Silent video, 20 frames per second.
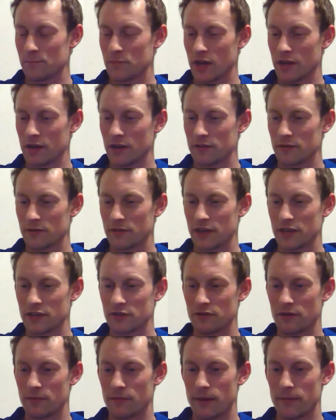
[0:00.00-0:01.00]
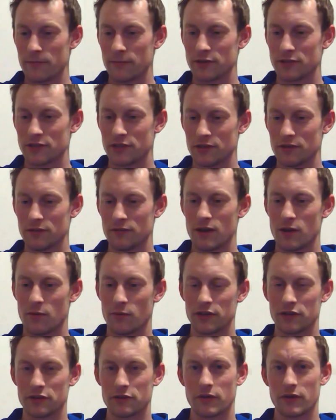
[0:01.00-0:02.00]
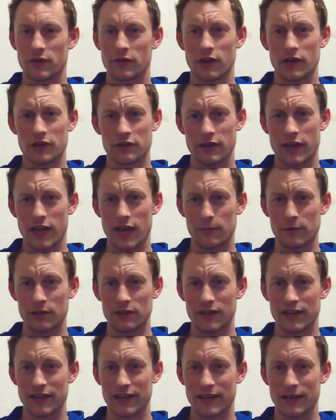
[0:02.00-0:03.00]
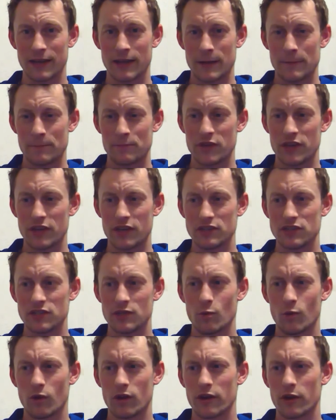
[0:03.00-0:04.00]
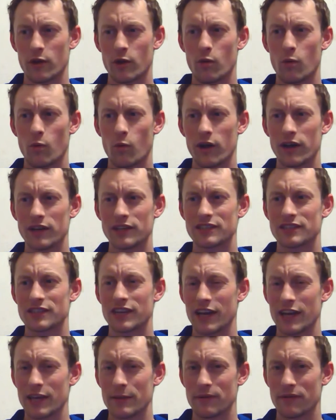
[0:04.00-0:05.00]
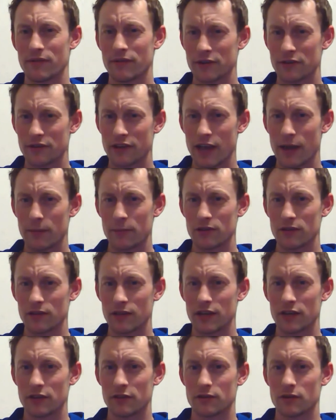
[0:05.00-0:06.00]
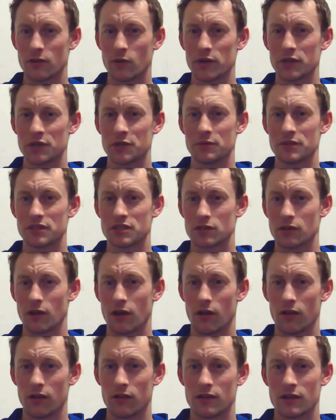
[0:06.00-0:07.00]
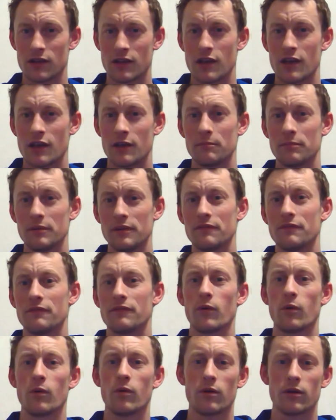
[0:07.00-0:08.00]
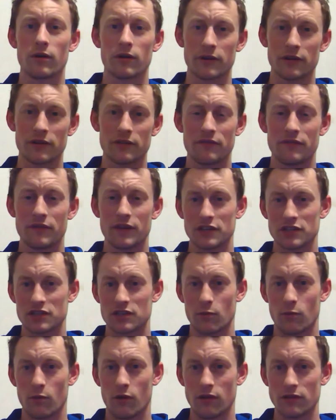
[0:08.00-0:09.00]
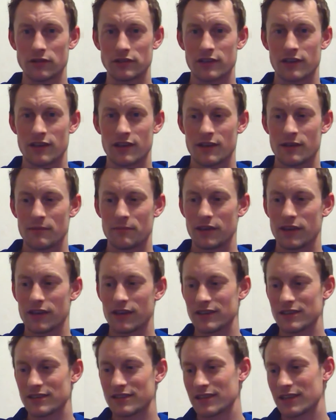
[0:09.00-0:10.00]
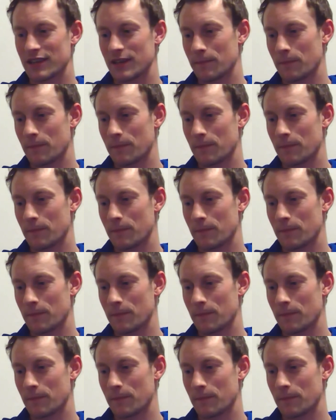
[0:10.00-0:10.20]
Another thing to remember too when you're doing your under cabinet lighting is you want to know what type of under cabinet lighting you're going to install before you finish the walls, because